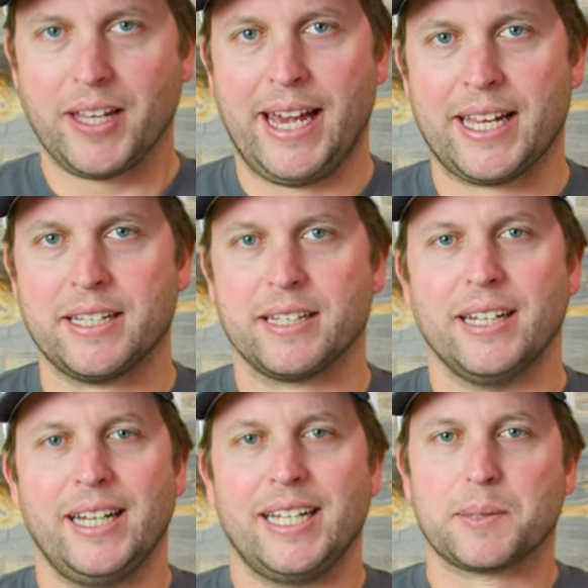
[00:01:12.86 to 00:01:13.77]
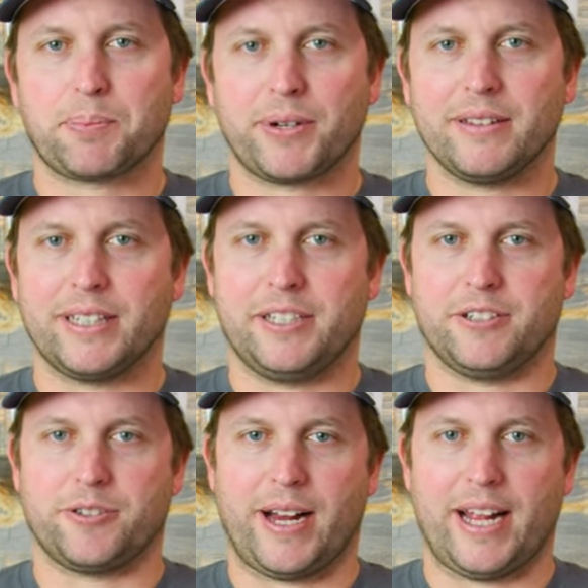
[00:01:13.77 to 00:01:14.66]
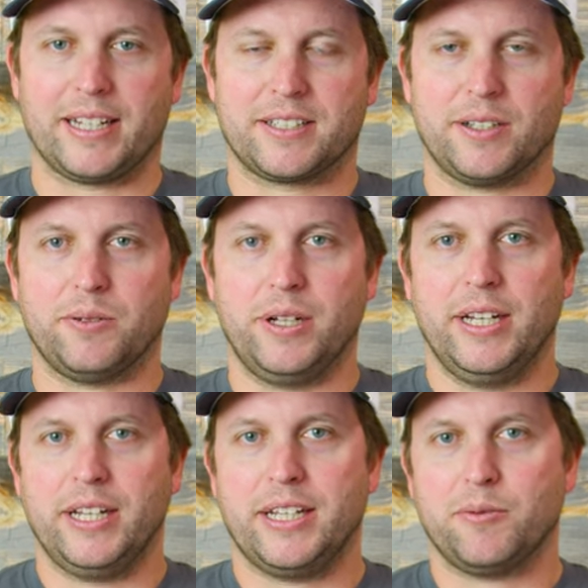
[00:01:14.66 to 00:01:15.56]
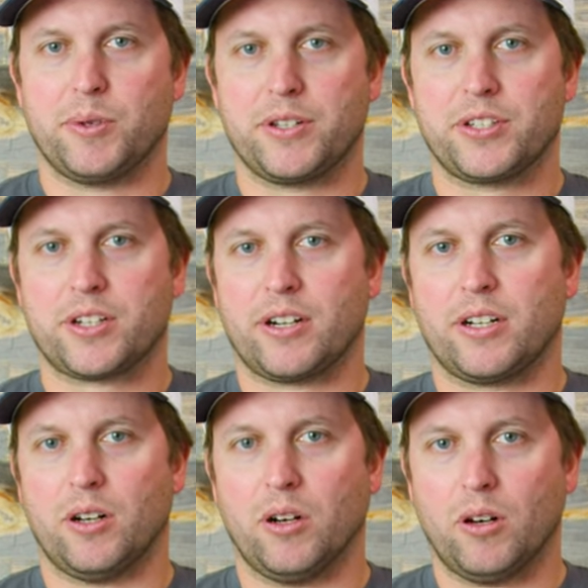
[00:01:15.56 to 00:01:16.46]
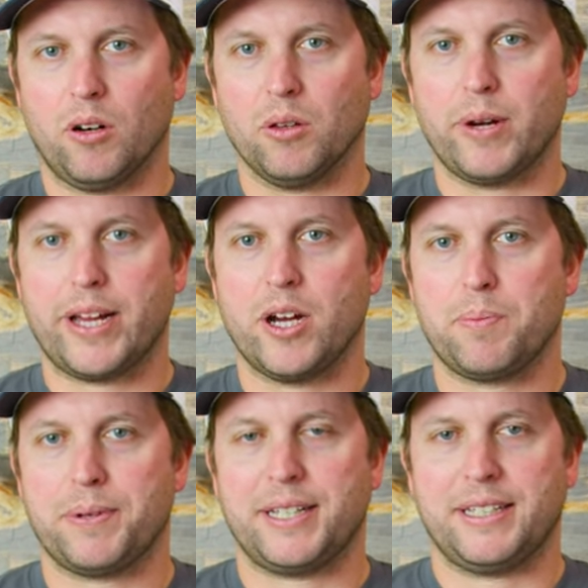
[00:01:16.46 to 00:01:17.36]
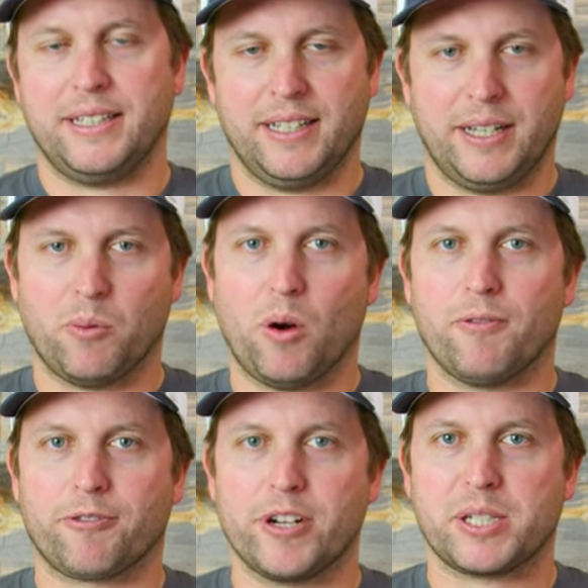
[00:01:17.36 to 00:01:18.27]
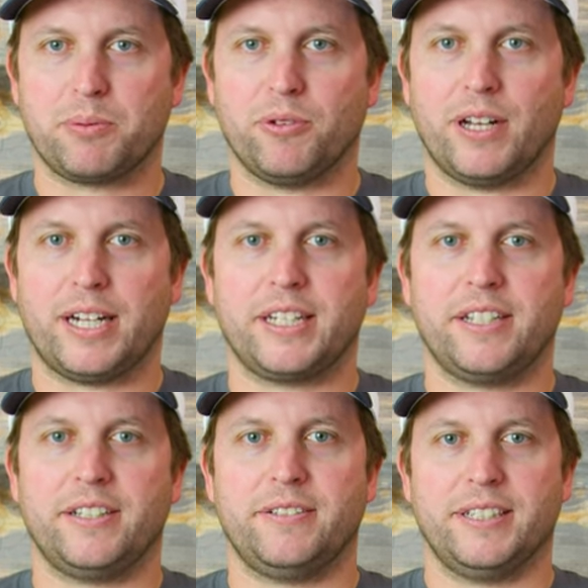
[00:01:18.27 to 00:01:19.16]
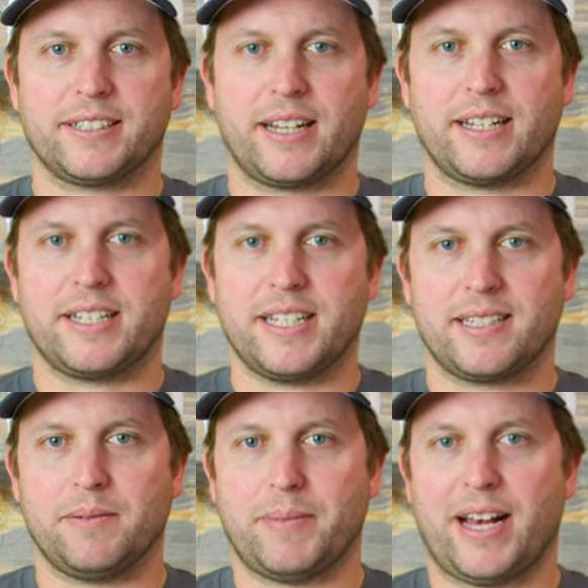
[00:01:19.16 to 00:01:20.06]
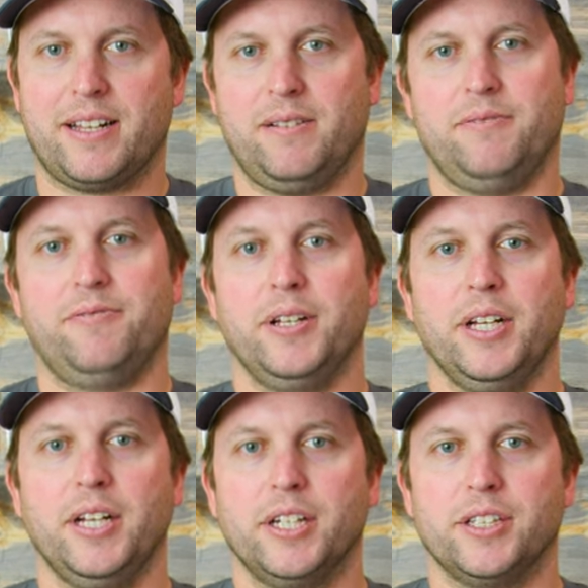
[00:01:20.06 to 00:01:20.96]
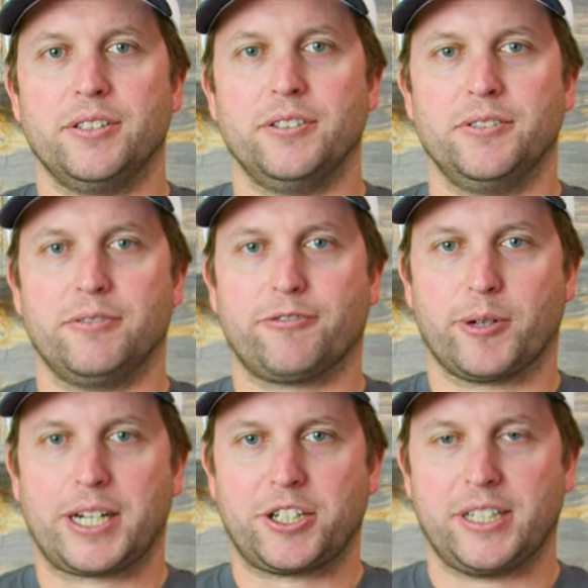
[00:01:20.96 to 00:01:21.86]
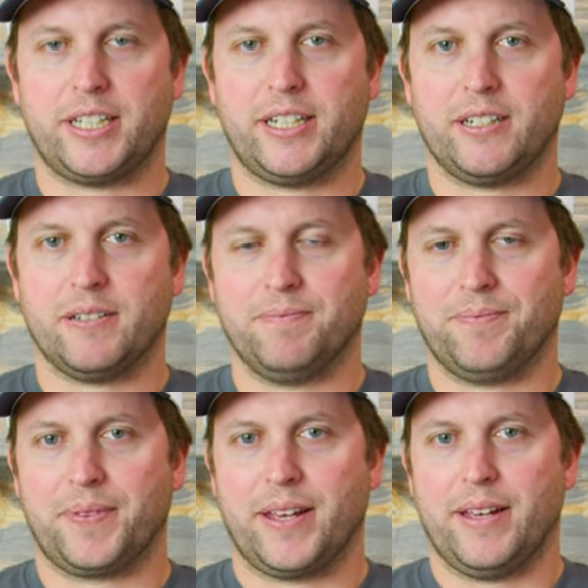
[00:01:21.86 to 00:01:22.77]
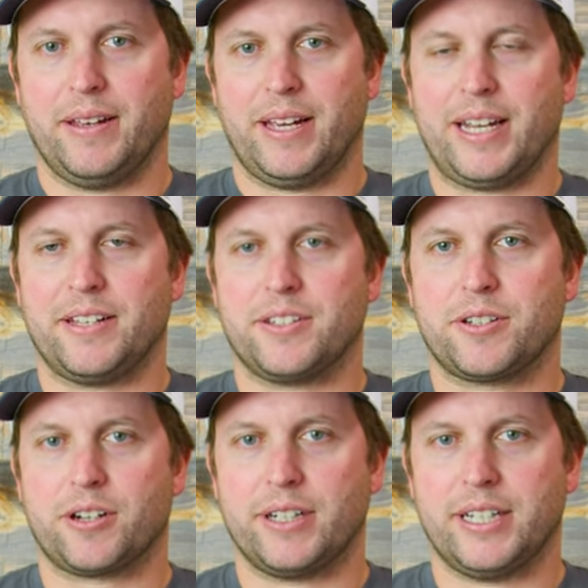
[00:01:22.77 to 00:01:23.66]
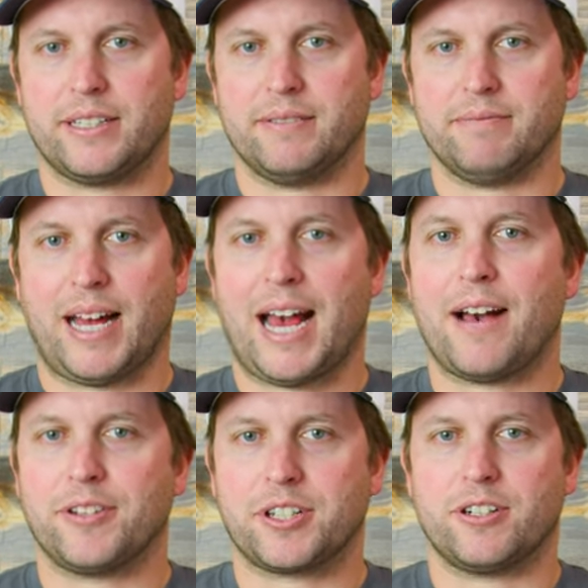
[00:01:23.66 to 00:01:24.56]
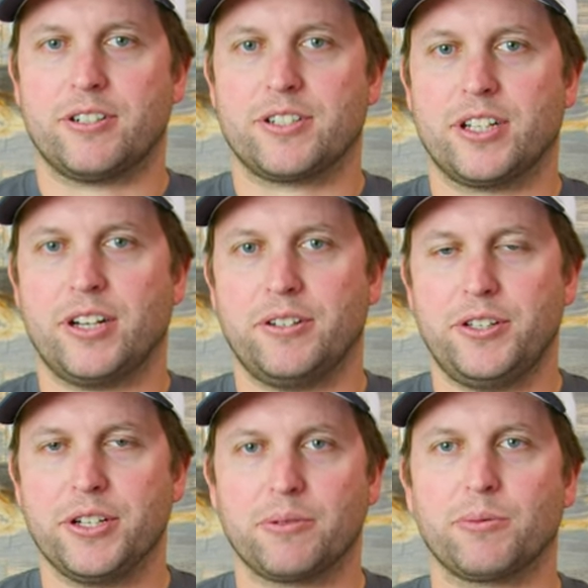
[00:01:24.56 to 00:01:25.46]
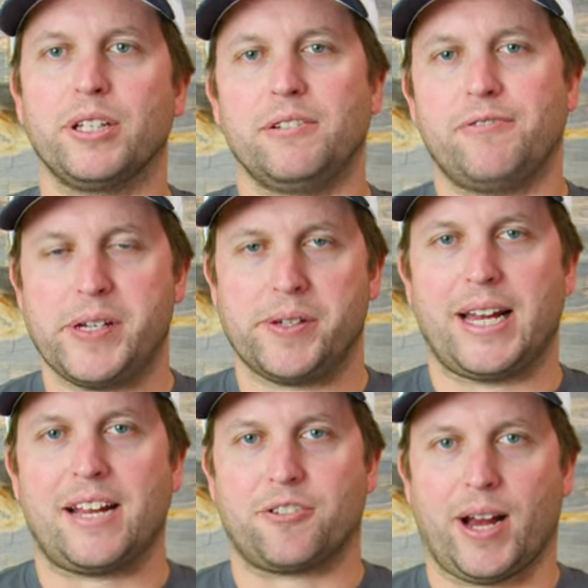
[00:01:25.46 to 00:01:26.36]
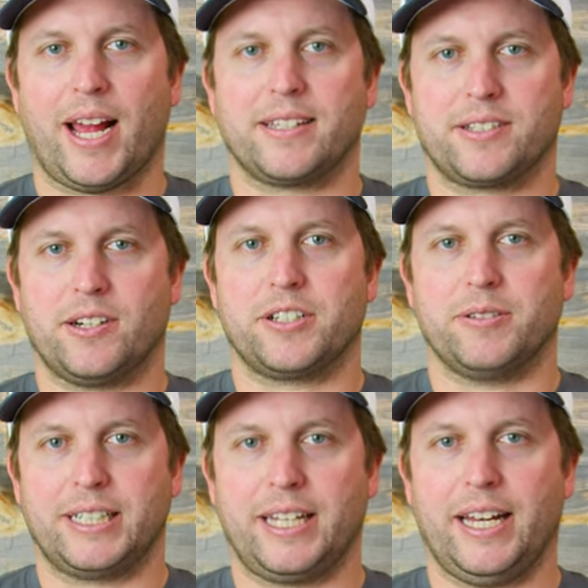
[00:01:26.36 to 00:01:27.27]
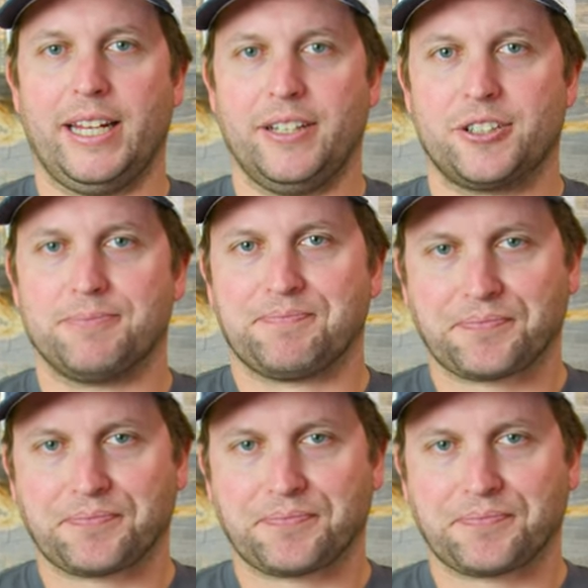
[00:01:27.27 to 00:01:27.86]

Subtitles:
and it's a pretty linear drag. So when you start all the way open, it won't free spool on you. It's got a decent amount of friction here. And as you turn it a half a turn or so, you can really feel that drag start to engage.